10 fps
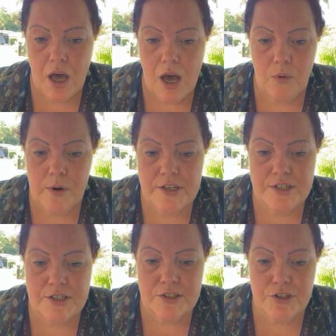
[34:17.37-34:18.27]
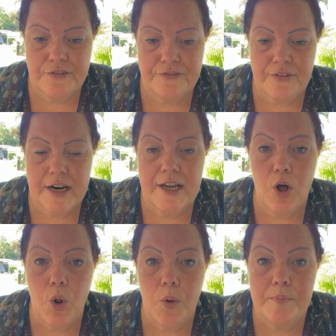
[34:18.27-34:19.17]
A wish to free
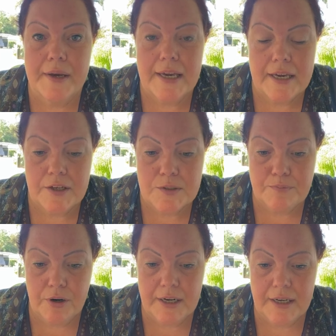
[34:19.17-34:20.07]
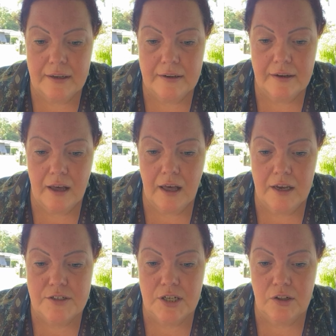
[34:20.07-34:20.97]
all beings, Bronnie. I
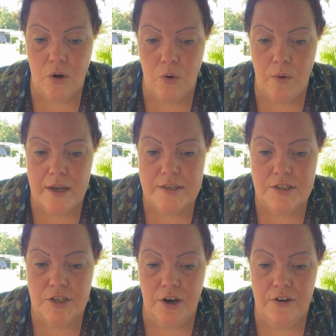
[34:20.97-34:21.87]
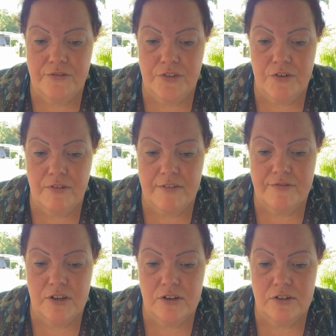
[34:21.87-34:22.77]
shall always go for the
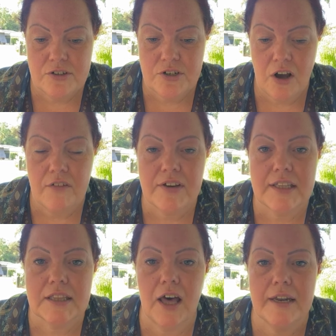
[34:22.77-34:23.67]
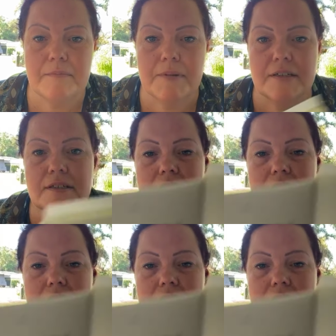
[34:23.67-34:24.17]
refuge of enlightenment.